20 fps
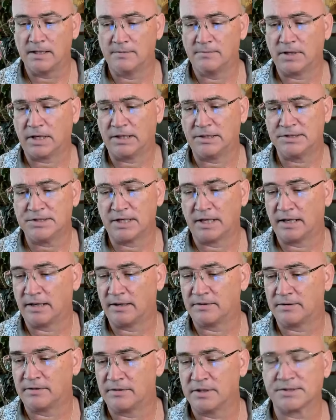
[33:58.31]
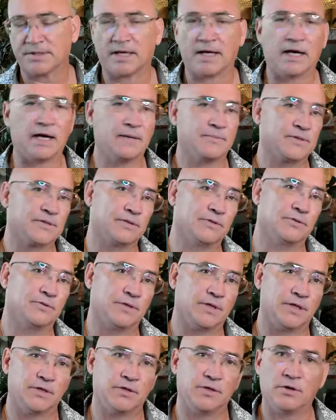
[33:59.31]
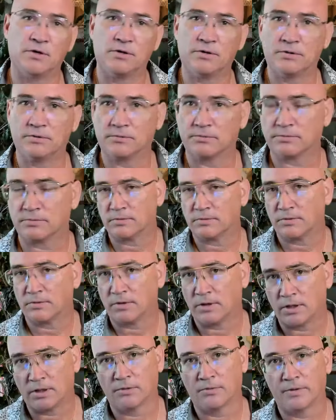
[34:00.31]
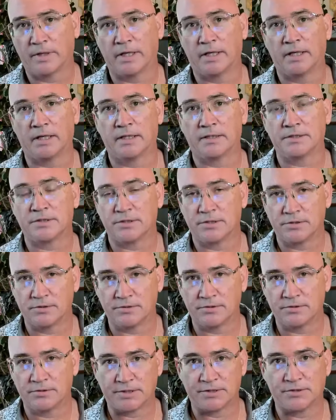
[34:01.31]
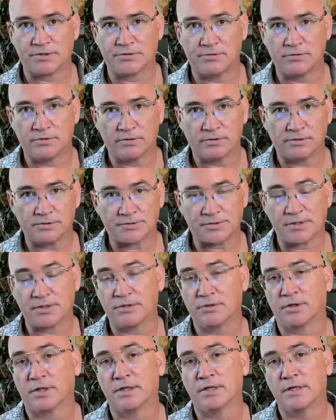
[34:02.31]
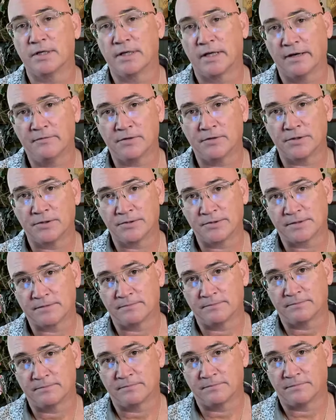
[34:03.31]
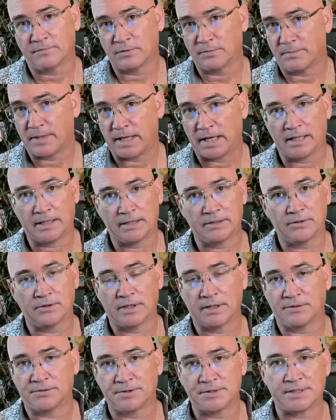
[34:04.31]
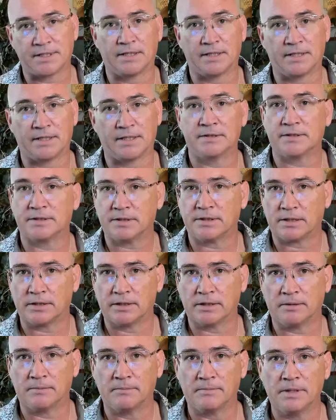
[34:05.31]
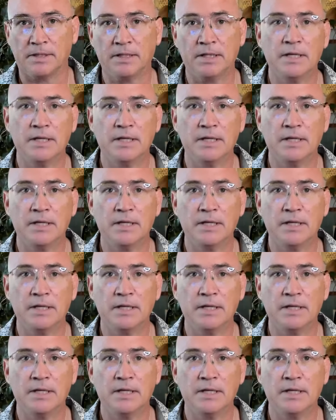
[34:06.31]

because, yeah, there's absolutely no wrong way to use these tools, and you can never use them for bad or ill intent or harm.